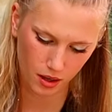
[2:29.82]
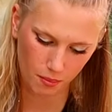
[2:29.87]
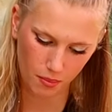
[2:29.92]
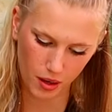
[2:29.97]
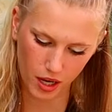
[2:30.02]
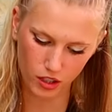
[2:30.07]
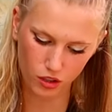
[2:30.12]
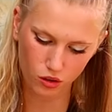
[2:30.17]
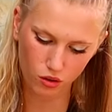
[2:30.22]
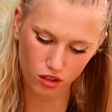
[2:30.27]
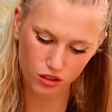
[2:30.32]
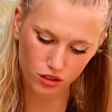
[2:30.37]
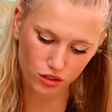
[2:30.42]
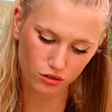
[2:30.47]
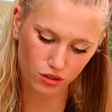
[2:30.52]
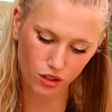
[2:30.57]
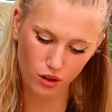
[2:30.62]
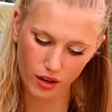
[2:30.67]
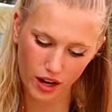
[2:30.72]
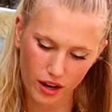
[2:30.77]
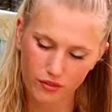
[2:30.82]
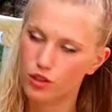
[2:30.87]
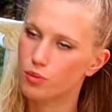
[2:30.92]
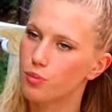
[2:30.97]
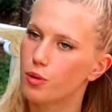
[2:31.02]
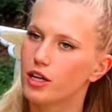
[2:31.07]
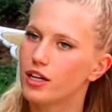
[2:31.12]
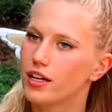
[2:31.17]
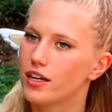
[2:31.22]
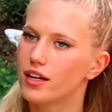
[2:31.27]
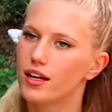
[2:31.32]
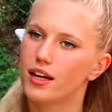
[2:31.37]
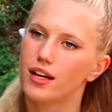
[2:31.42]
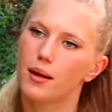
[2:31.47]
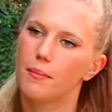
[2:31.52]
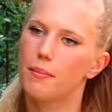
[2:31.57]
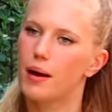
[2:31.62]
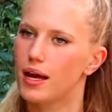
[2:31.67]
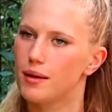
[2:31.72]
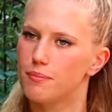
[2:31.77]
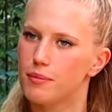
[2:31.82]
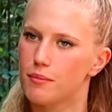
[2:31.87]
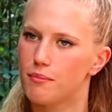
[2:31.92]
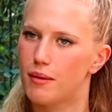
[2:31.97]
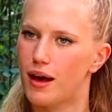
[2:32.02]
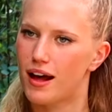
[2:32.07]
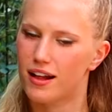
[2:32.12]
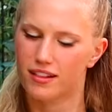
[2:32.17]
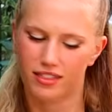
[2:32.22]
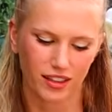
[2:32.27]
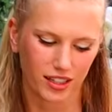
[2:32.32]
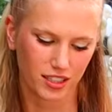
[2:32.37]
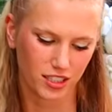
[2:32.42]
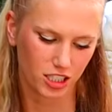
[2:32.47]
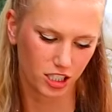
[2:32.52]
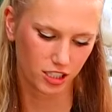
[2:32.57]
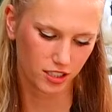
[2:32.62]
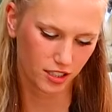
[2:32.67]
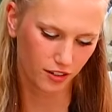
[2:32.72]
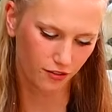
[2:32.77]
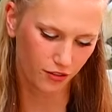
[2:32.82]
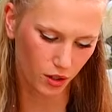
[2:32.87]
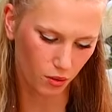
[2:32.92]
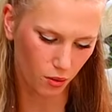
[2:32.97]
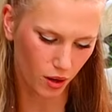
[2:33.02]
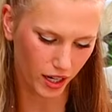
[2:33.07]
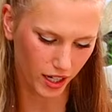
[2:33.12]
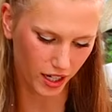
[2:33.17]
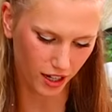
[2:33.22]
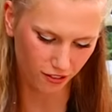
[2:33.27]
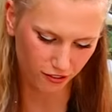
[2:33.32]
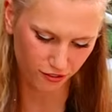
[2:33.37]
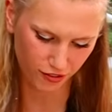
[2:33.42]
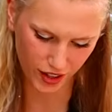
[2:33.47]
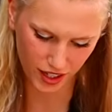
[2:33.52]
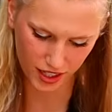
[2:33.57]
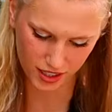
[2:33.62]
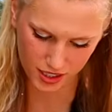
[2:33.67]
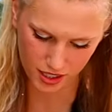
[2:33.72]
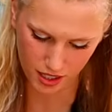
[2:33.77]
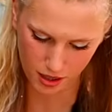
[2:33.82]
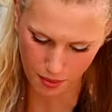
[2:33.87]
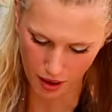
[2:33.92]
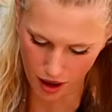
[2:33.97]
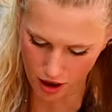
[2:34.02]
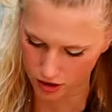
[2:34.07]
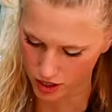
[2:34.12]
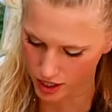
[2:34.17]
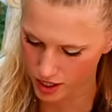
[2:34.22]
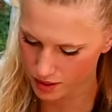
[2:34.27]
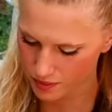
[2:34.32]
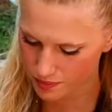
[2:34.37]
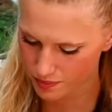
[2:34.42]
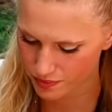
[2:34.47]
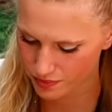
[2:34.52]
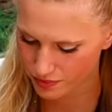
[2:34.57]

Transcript: But you also don't have to put it in a piping bag. That's just if you want to get fancy about it.